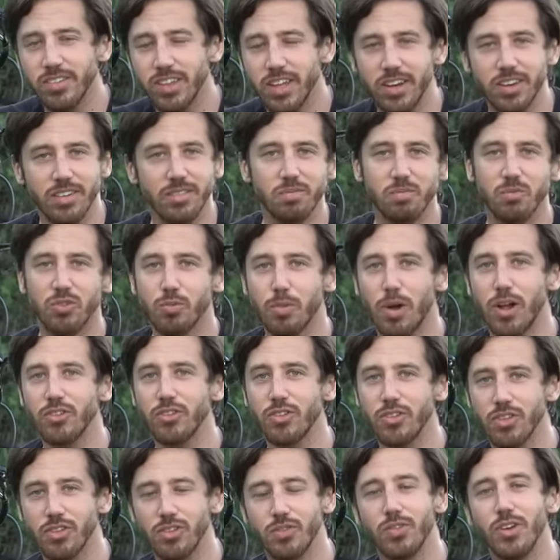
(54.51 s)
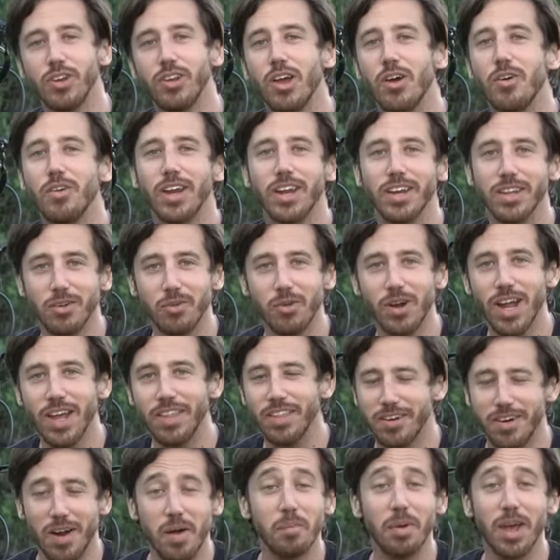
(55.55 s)
They didn't sponsor this video in any way.
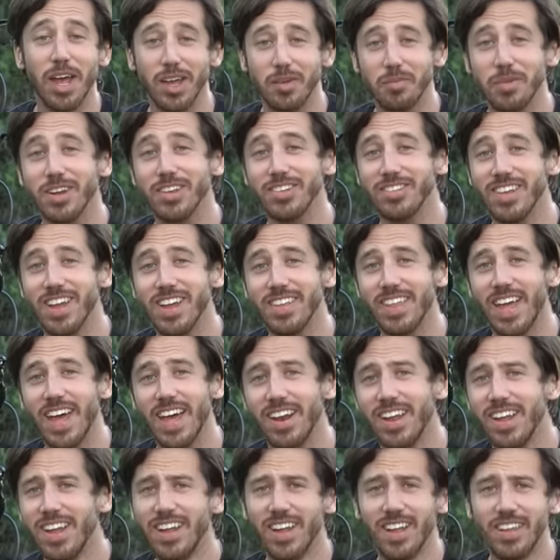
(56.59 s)
They're not paying me to say that.